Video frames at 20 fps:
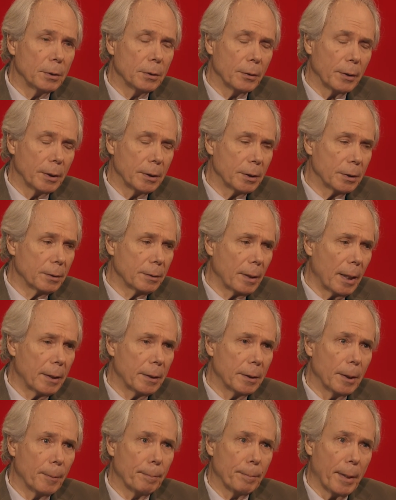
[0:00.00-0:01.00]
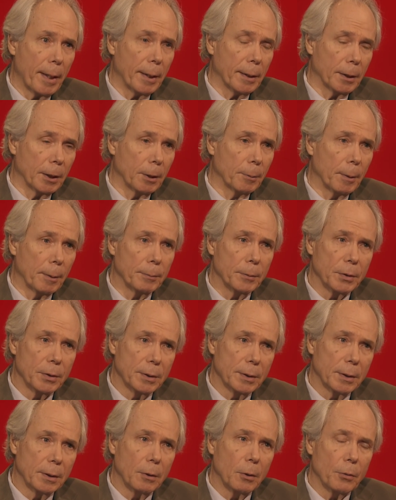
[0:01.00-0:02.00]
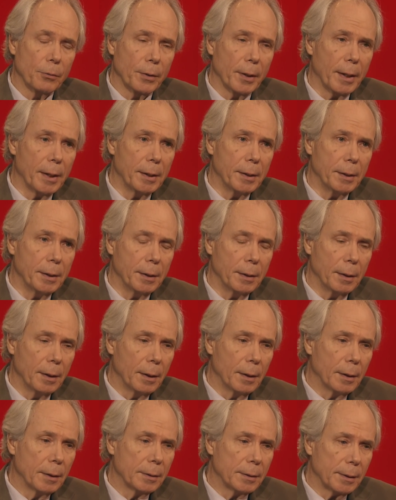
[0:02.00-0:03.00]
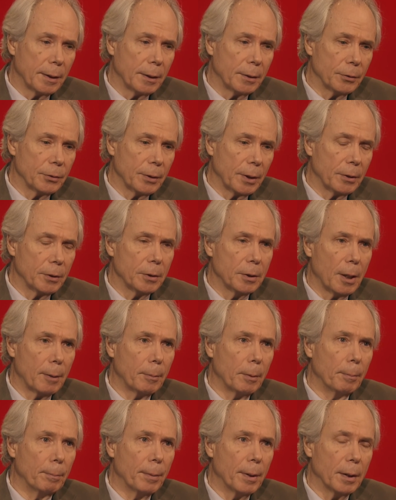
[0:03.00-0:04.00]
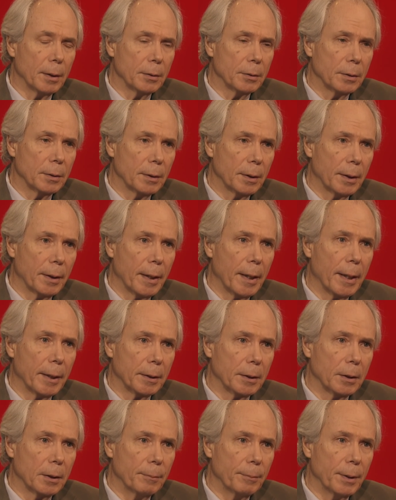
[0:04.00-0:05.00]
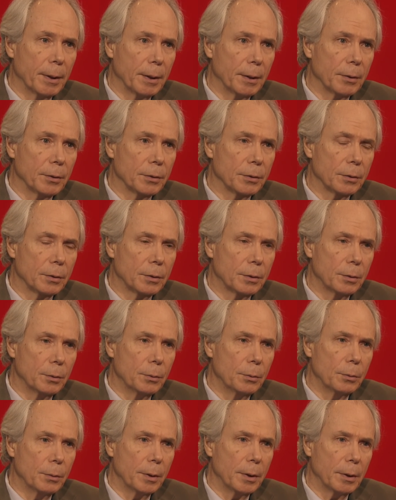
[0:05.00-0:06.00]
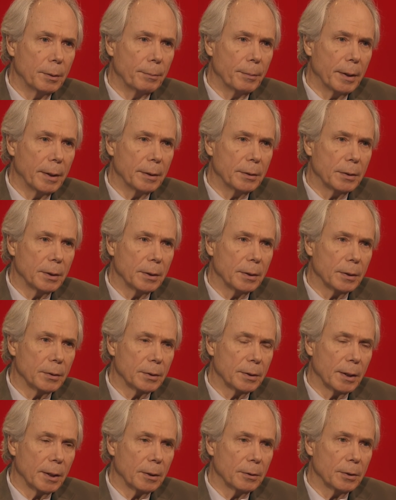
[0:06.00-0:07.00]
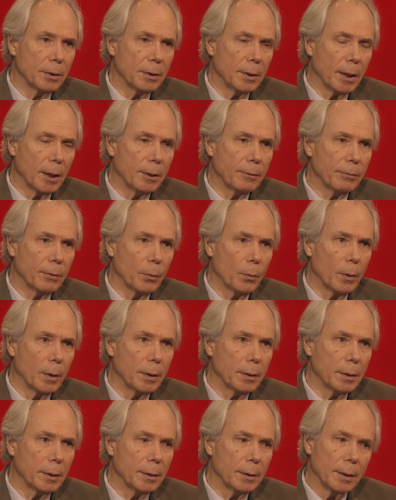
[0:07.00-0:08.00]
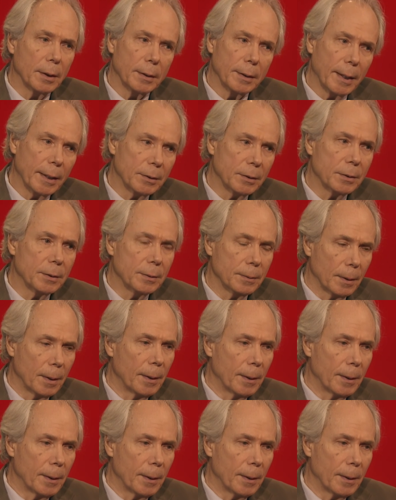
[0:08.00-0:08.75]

So they just ended up piling them up. There's still over 80 cells that are double bunked at Attica, meaning there's two inmates in a cell designed for one. And that's